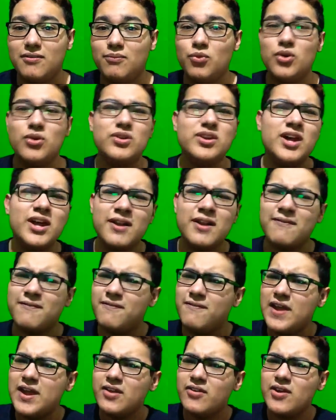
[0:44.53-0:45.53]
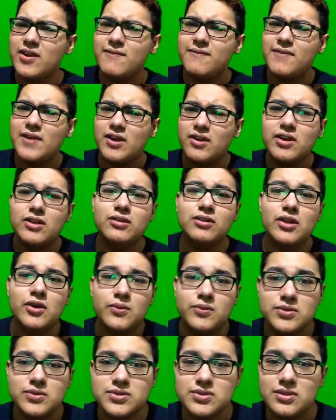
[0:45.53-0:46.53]
not a very
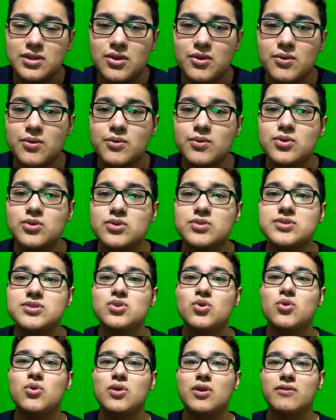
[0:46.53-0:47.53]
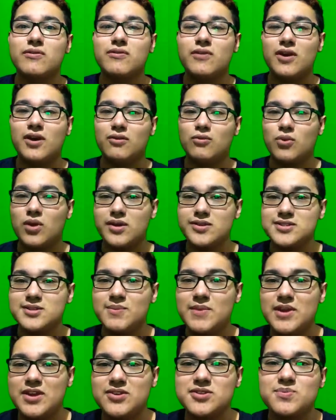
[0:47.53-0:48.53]
low score on Rotten
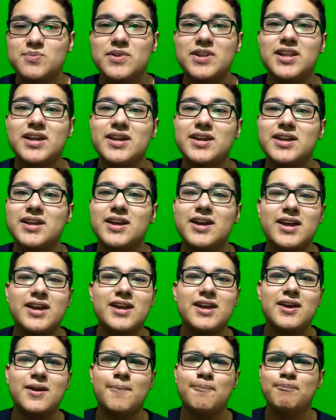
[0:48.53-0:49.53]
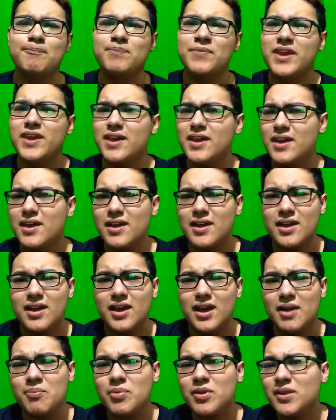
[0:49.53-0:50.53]
Tomatoes, but like I
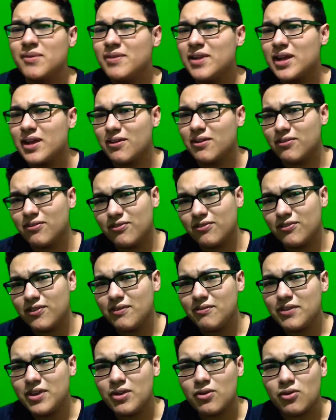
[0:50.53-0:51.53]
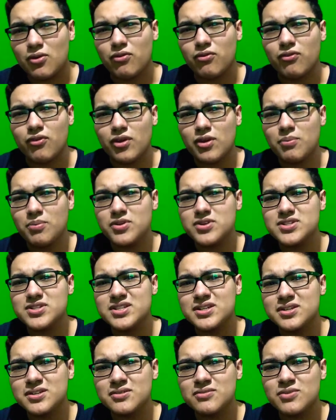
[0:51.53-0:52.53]
believe like a 50 or
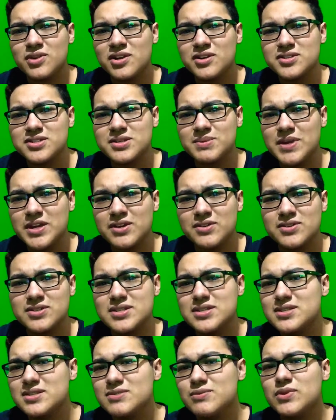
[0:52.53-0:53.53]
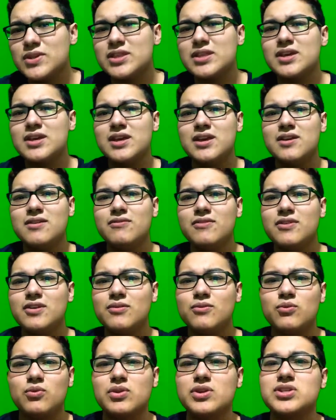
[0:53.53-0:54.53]
40% on Rotten Tomatoes is what they gave
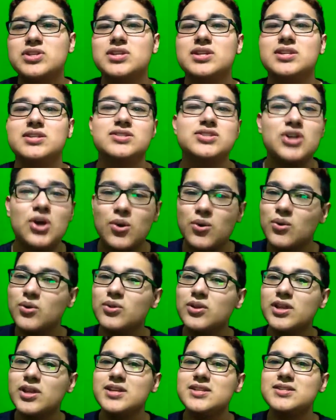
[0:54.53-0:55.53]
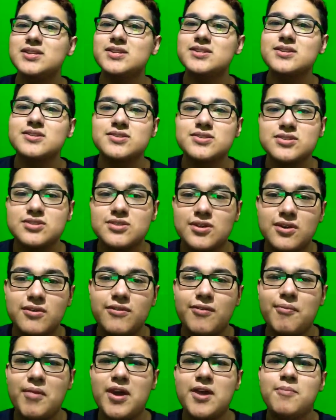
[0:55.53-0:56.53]
it, which it totally doesn't
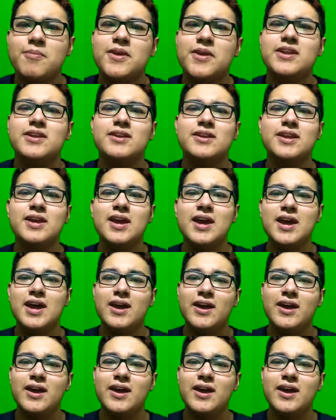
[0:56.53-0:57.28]
serve in my opinion,